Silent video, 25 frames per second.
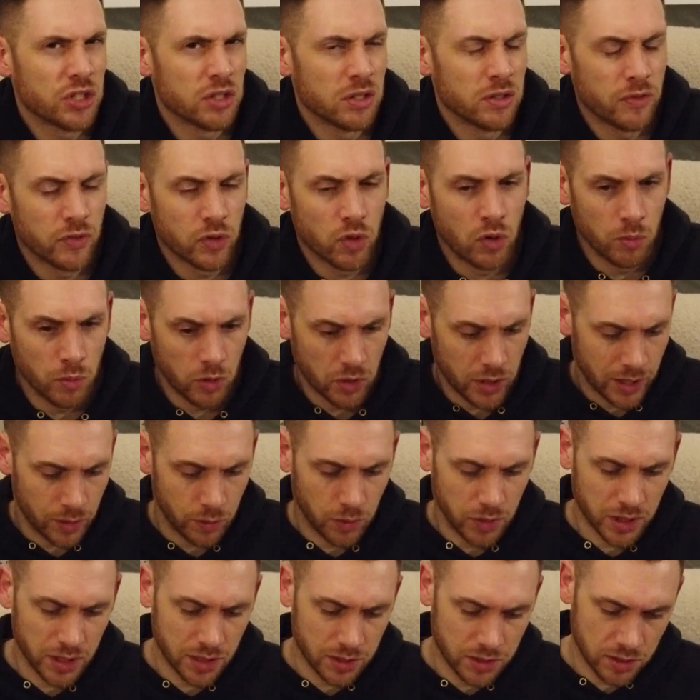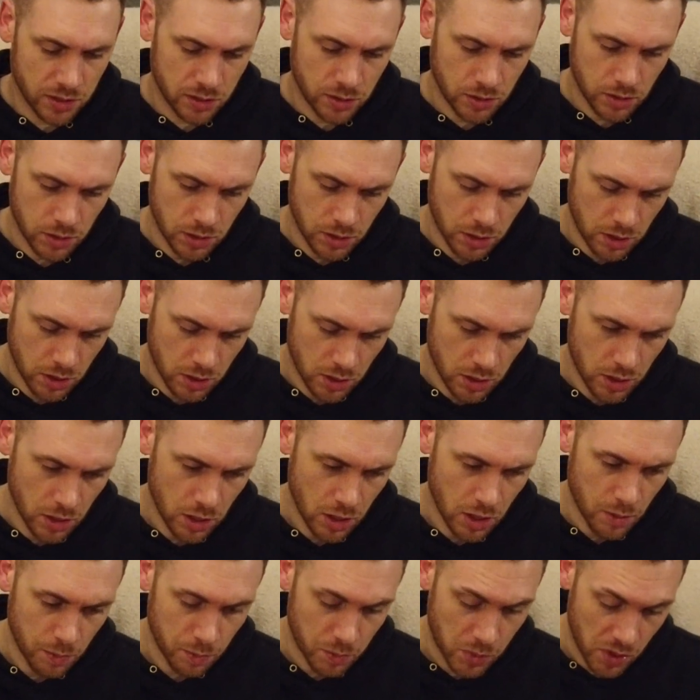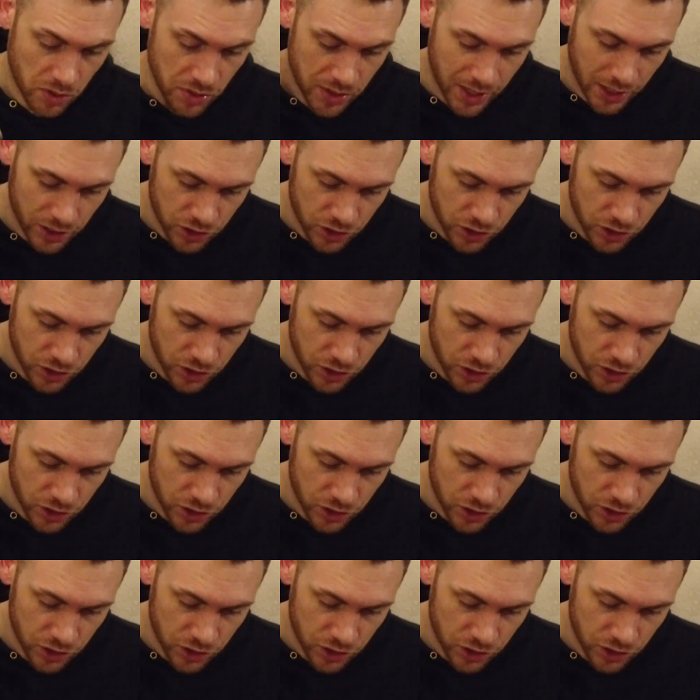I've forgotten what that one is. Hanson collection.